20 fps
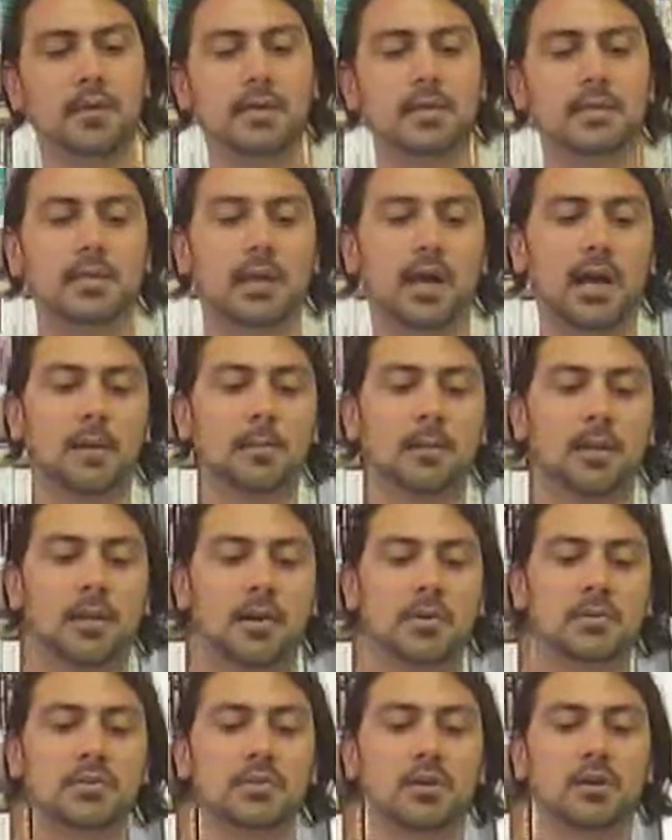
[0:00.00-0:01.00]
Thyme
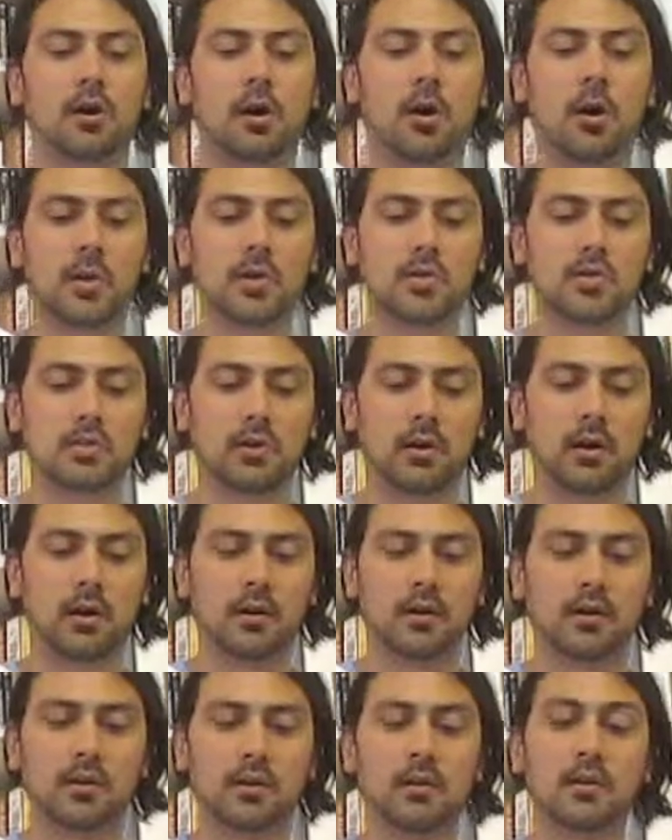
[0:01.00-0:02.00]
hears her car
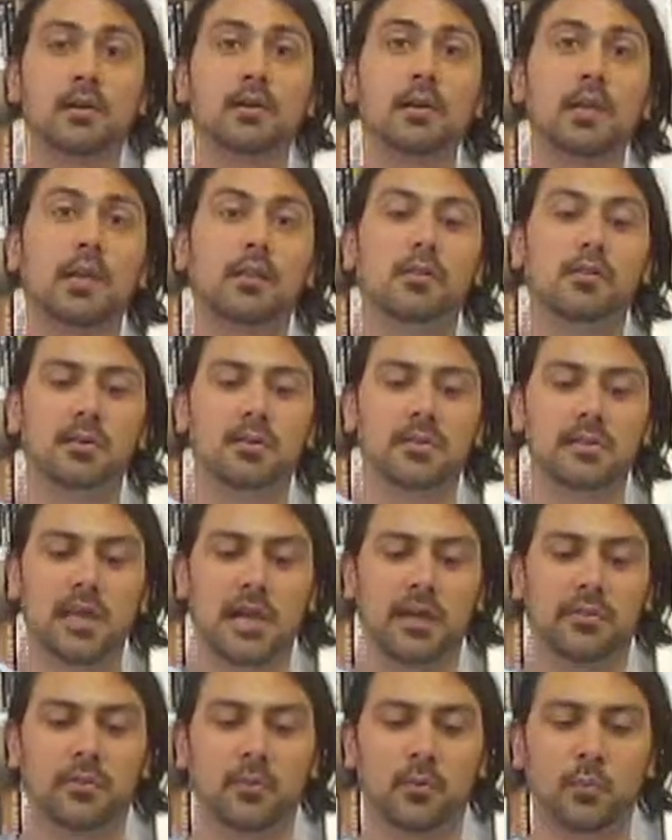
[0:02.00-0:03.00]
start. He looks
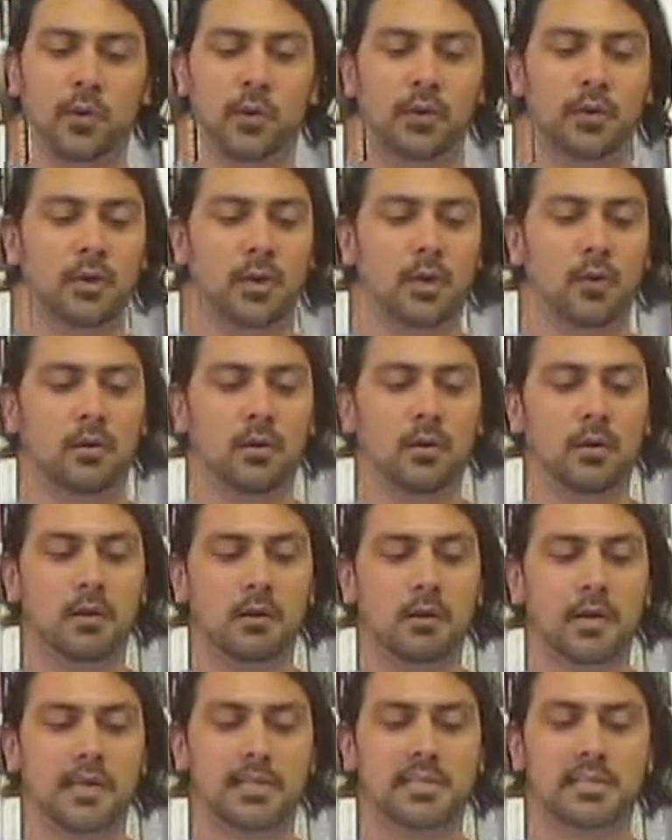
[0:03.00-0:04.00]
out the window,
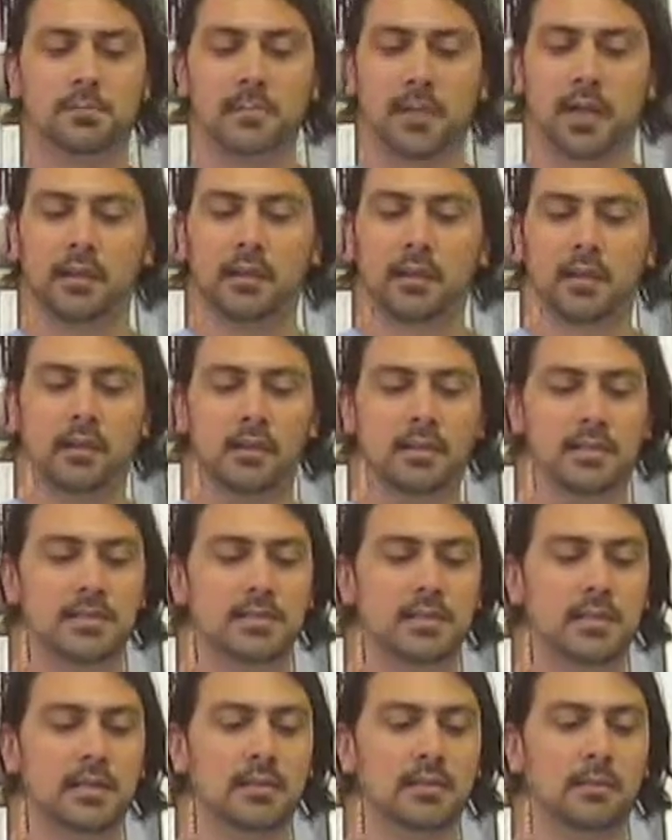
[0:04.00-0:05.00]
expecting to
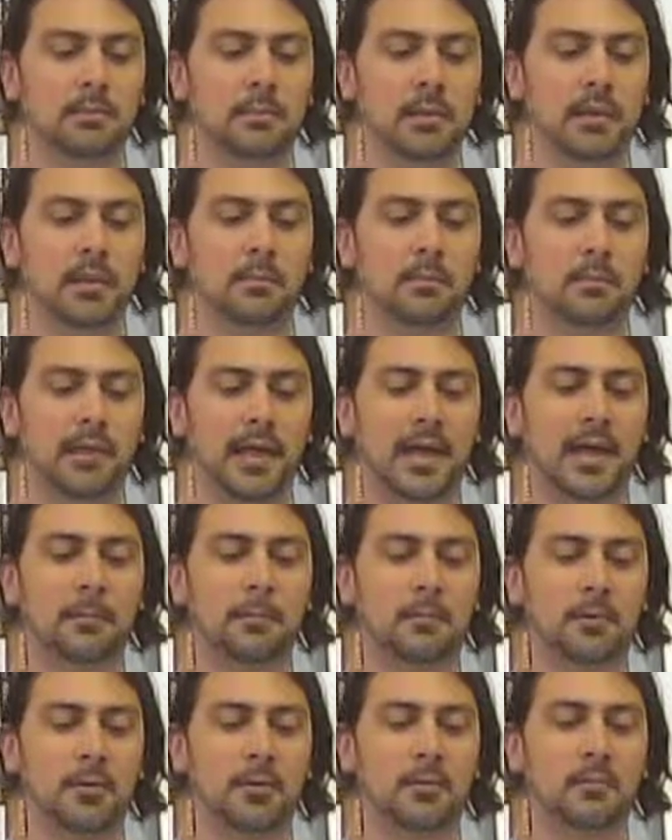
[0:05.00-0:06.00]
see the big black
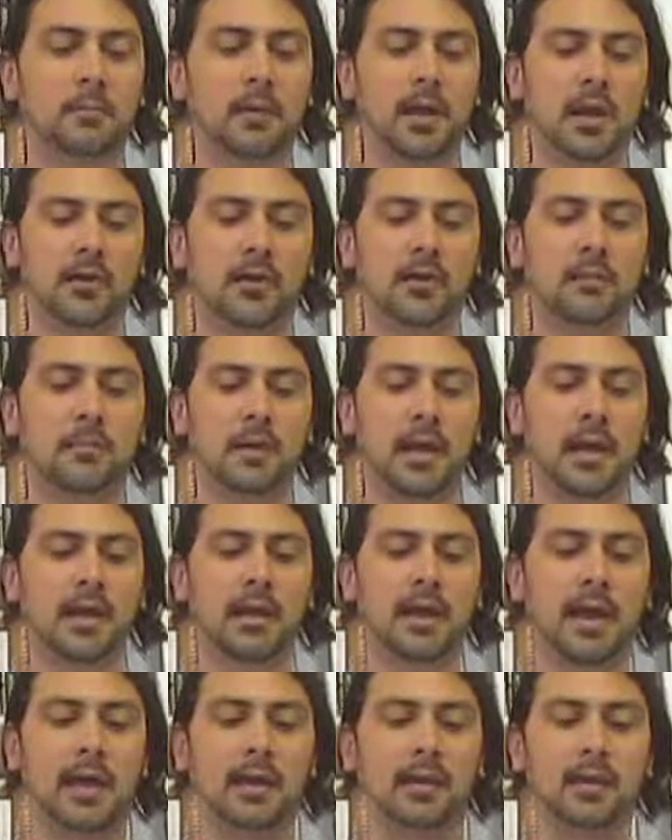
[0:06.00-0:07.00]
bird peering back
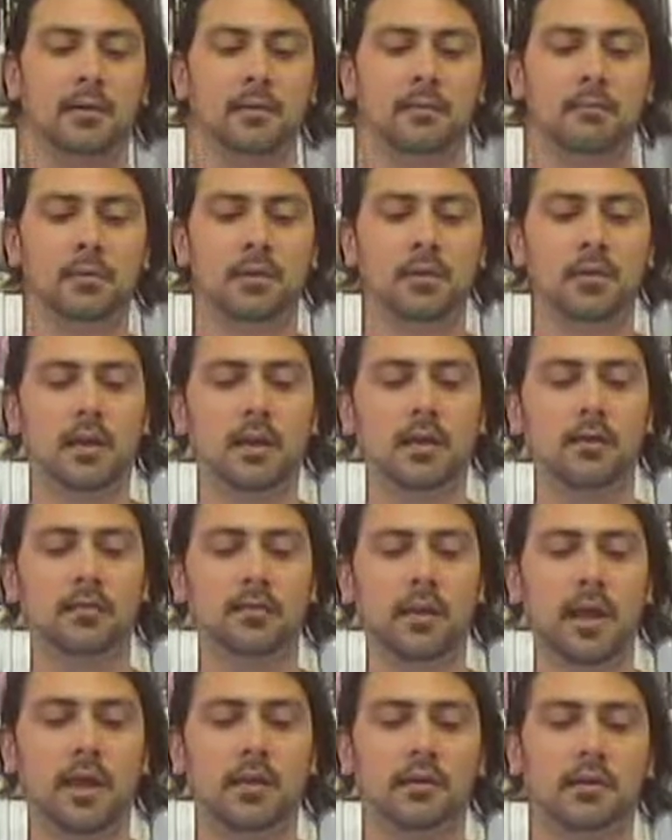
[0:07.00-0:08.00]
at him and
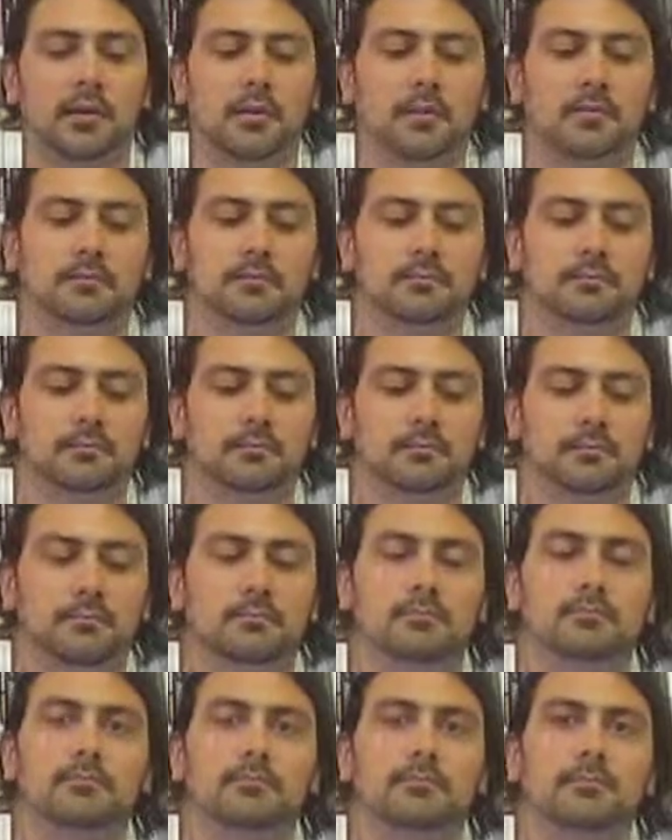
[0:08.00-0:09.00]
growling,
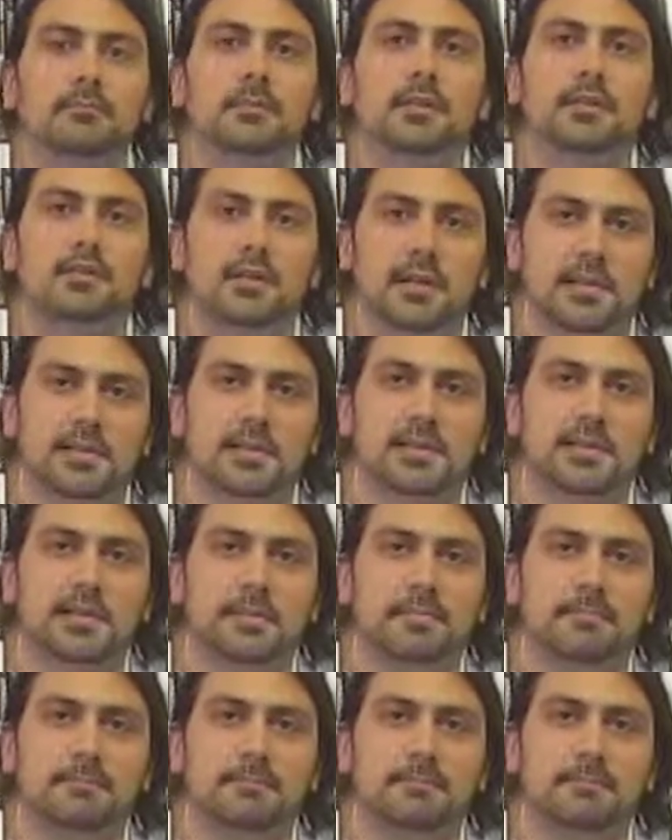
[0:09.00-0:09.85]
but doesn't.